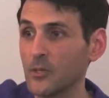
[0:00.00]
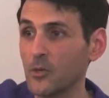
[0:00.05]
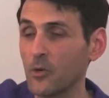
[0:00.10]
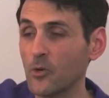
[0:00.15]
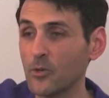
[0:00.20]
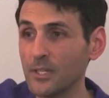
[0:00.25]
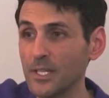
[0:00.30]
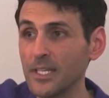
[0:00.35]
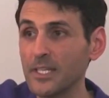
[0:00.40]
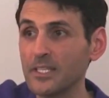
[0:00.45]

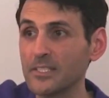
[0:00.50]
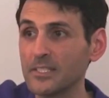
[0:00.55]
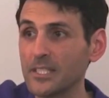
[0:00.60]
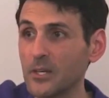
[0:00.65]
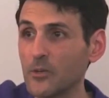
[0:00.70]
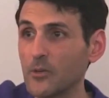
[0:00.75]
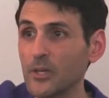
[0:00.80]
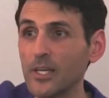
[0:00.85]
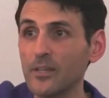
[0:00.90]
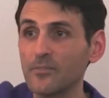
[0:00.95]
connects
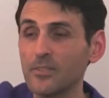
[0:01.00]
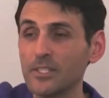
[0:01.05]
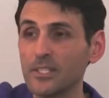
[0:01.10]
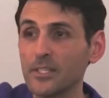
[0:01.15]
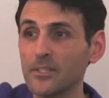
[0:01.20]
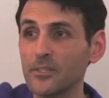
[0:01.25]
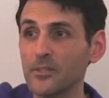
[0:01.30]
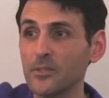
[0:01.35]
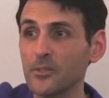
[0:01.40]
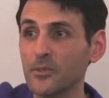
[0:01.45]
our heaven
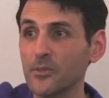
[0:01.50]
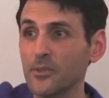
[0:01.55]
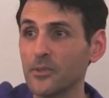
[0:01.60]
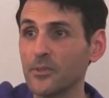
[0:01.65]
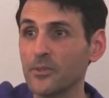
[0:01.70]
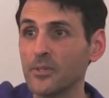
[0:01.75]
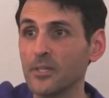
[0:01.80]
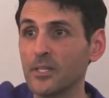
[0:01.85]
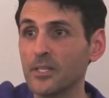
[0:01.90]
and earth